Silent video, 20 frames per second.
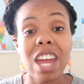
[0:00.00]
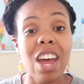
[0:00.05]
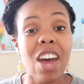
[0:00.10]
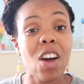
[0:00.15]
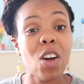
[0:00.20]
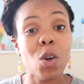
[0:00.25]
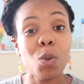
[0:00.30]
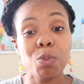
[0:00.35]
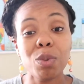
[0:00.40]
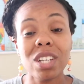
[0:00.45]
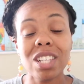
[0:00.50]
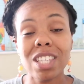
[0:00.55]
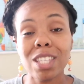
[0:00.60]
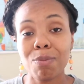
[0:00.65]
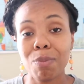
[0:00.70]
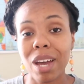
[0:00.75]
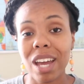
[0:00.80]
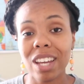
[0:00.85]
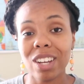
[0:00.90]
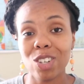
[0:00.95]
I hope it
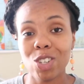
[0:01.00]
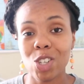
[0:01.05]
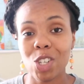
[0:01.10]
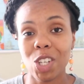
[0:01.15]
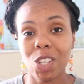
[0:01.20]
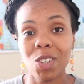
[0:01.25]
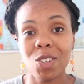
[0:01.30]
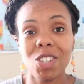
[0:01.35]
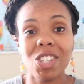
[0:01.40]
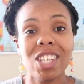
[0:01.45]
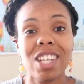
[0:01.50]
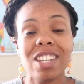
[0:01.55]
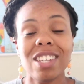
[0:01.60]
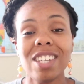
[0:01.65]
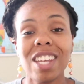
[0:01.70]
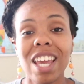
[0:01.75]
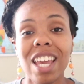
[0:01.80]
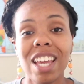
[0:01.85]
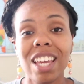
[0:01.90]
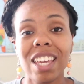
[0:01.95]
inspires you to
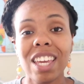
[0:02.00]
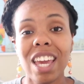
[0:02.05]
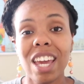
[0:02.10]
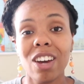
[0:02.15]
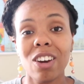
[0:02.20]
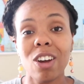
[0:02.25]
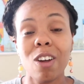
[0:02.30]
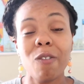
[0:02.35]
take care